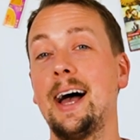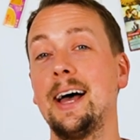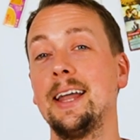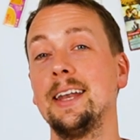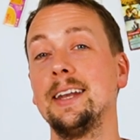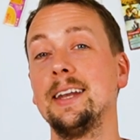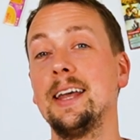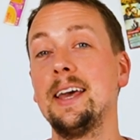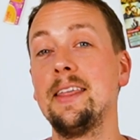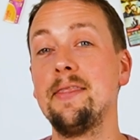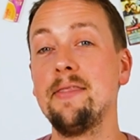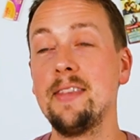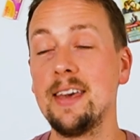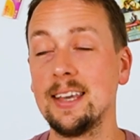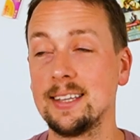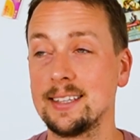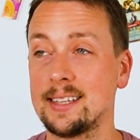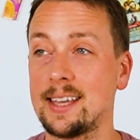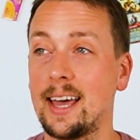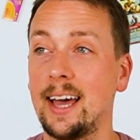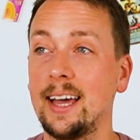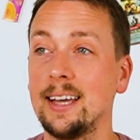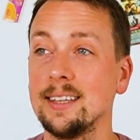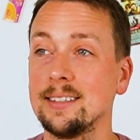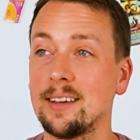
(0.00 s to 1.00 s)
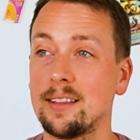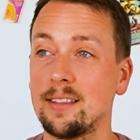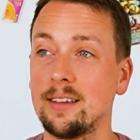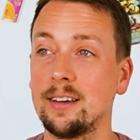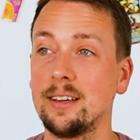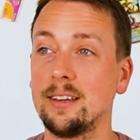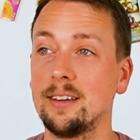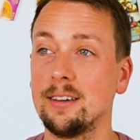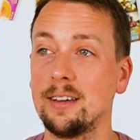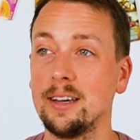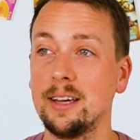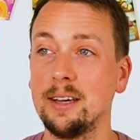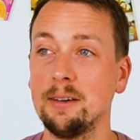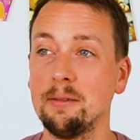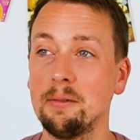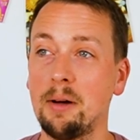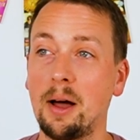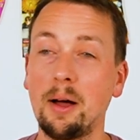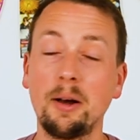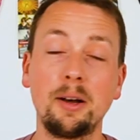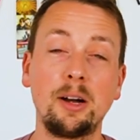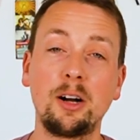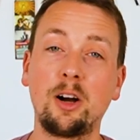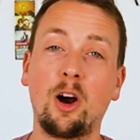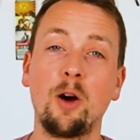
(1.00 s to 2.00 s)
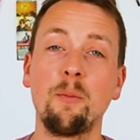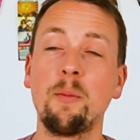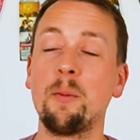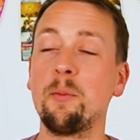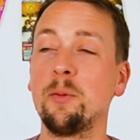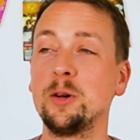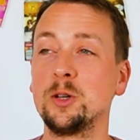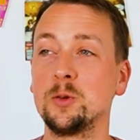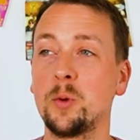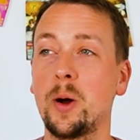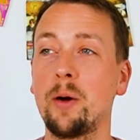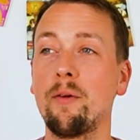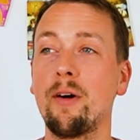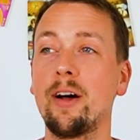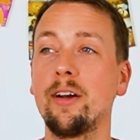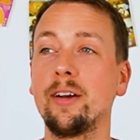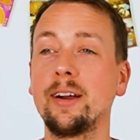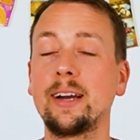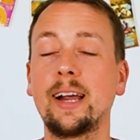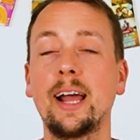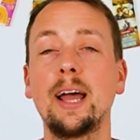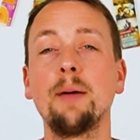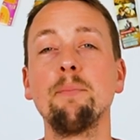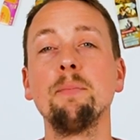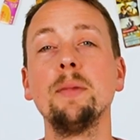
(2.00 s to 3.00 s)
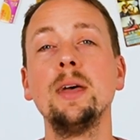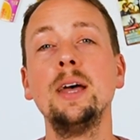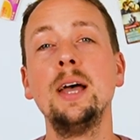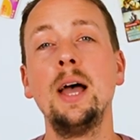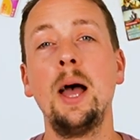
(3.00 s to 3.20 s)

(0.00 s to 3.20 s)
And in this case, I think, it, I can't remember which way around it came.